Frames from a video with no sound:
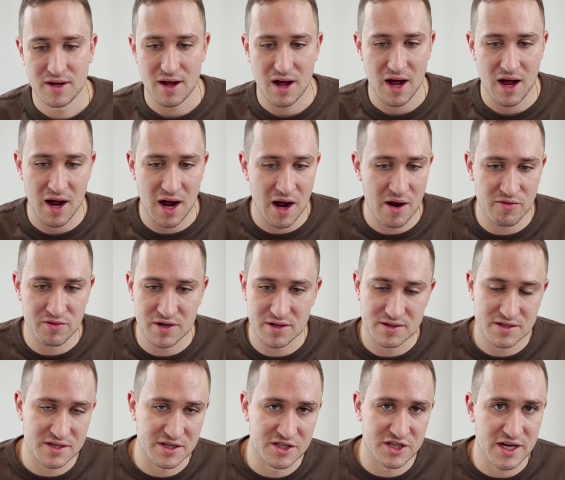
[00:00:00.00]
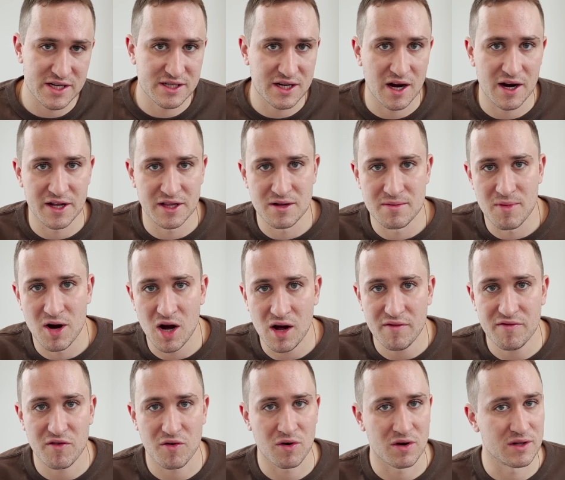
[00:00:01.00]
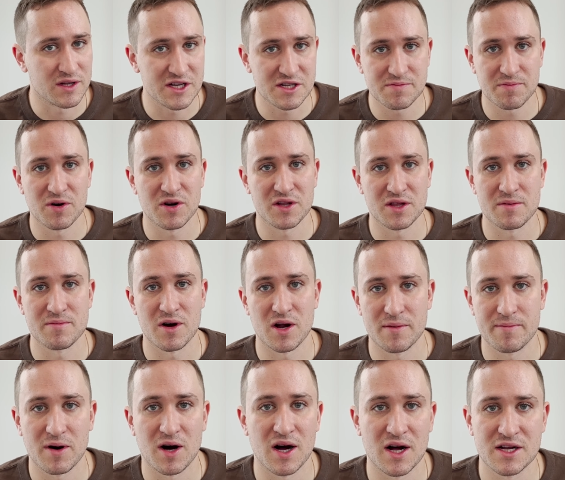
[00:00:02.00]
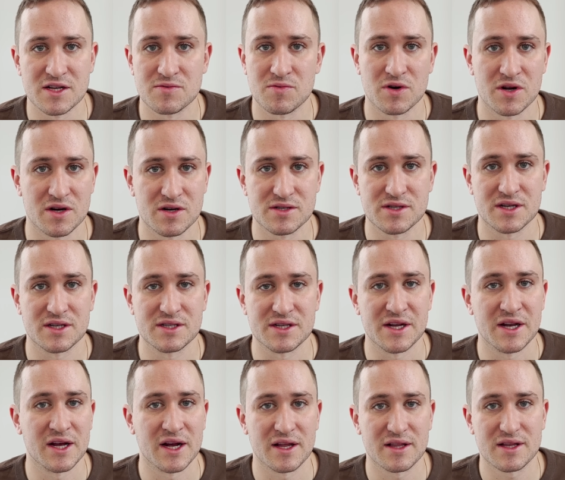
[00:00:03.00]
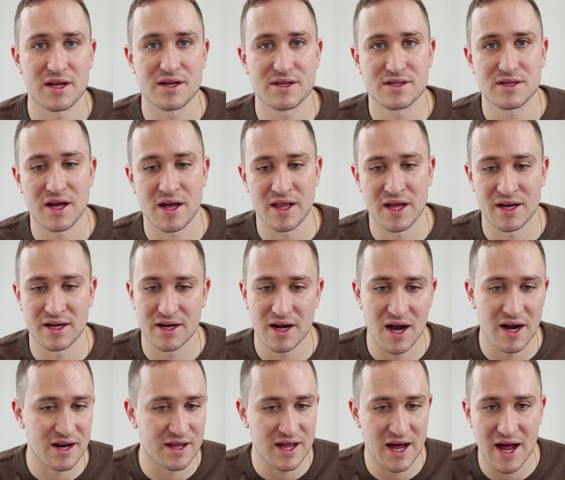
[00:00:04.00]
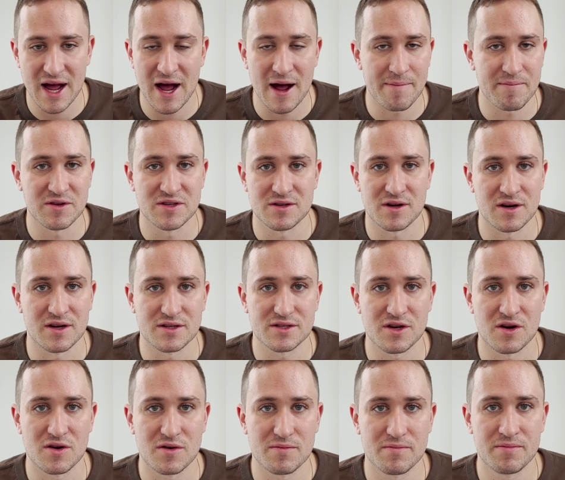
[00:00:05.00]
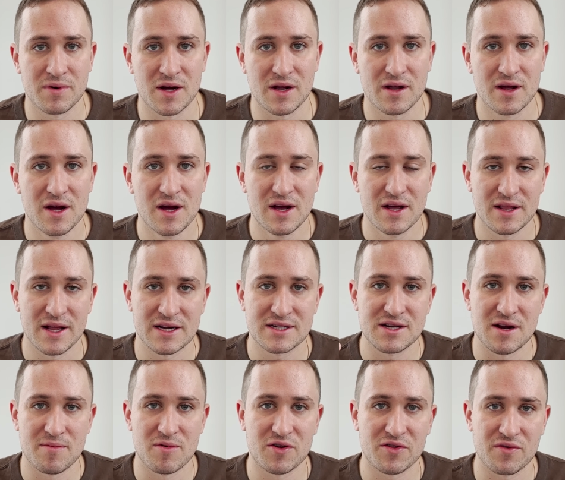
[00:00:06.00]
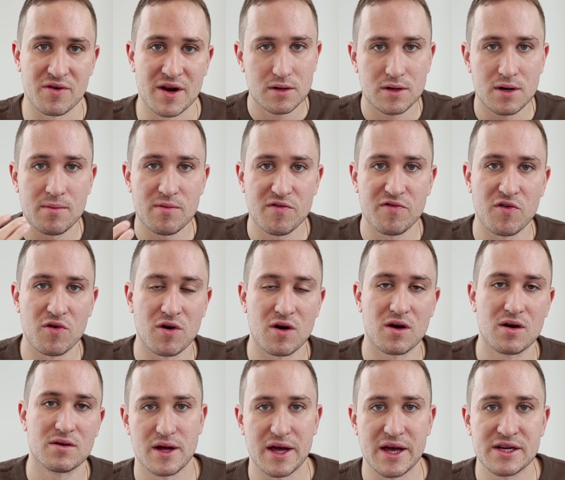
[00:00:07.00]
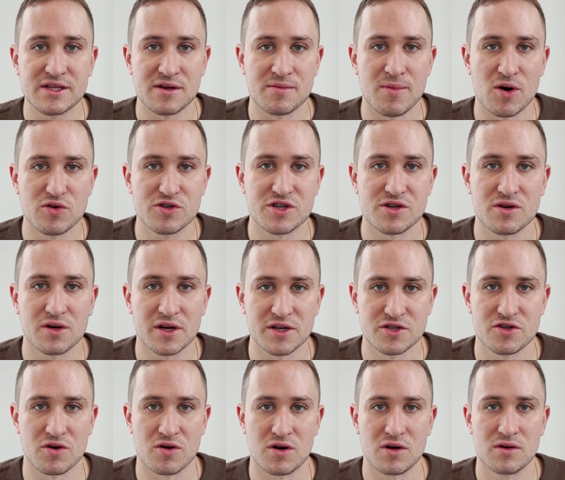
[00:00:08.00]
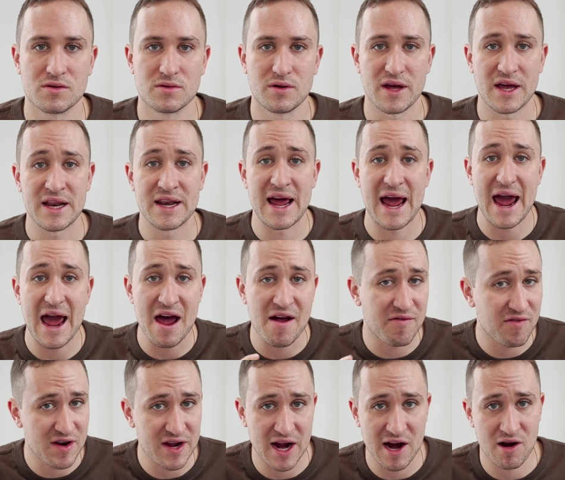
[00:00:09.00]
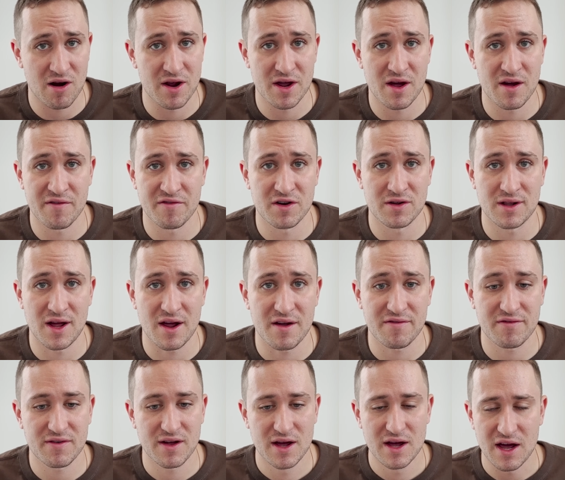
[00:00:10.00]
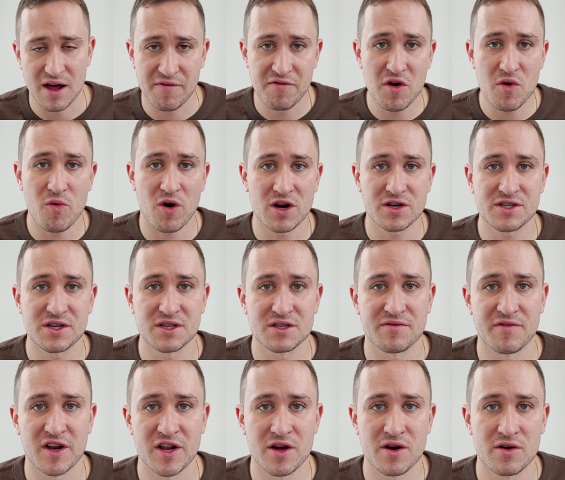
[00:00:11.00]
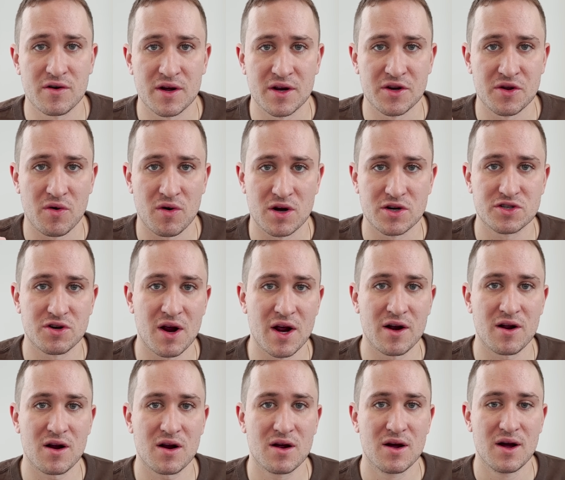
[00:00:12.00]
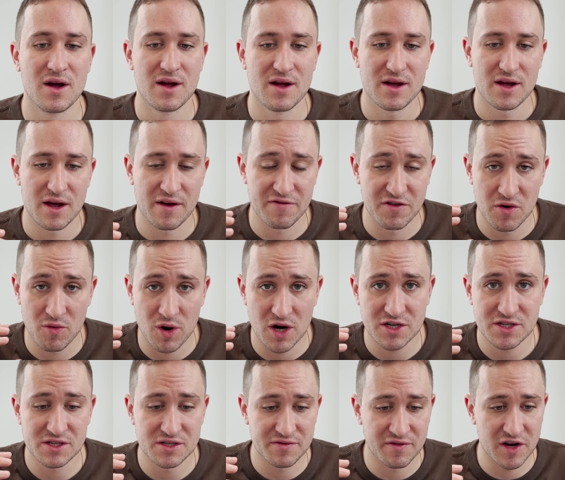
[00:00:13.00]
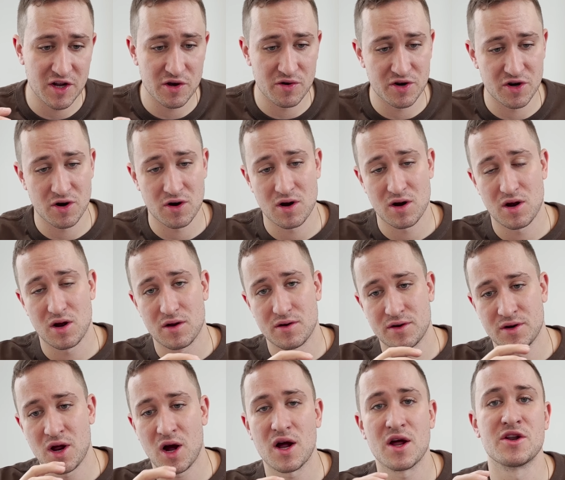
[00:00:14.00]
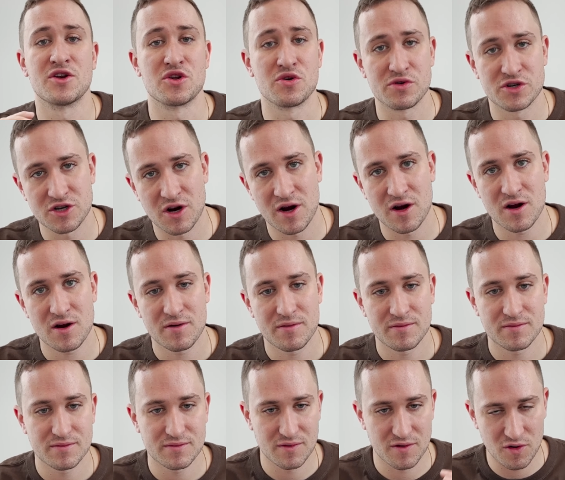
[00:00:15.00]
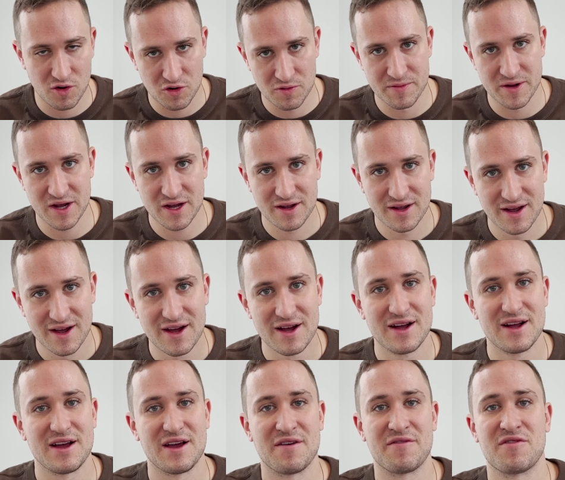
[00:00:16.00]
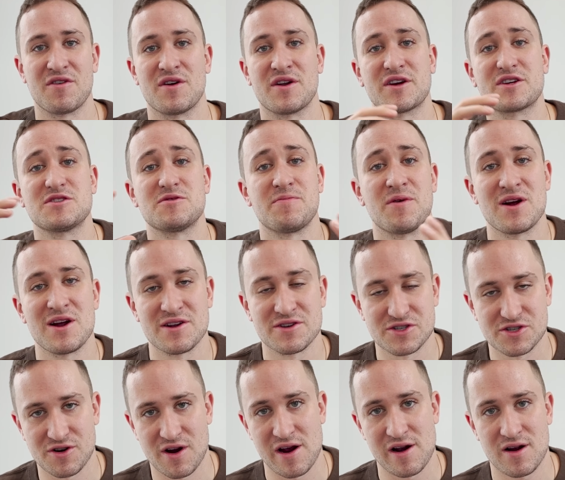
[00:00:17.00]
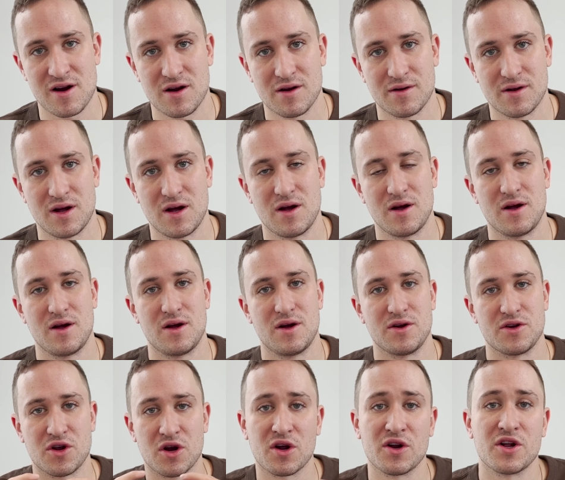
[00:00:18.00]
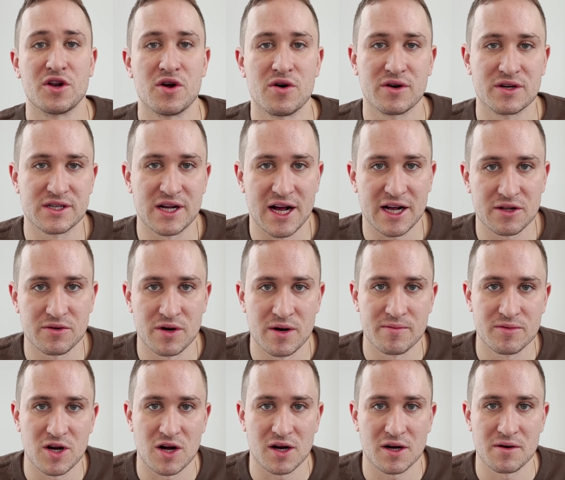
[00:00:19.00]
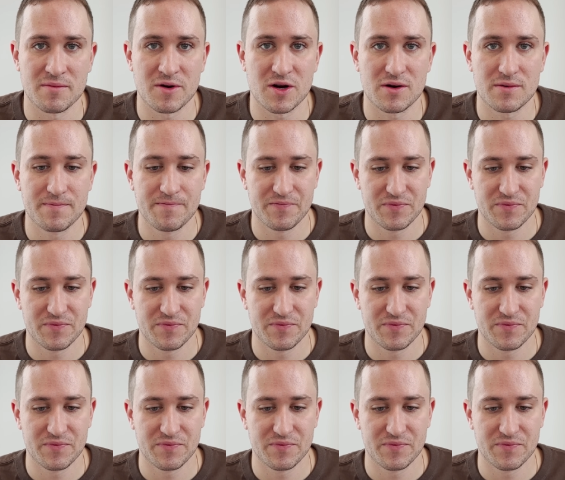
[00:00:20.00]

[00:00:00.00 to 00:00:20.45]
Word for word: I would suggest cutting them off or at least putting them on pause while you're succeeding at this. And then kind of that happens on its own. But that's number three. Number four is emotional control in every area of your life. If you're watching this video and you're a trader, if you're watching this video and you're not a new trader, hold me. If you're an experienced trader, you're gonna know exactly what I'm talking about.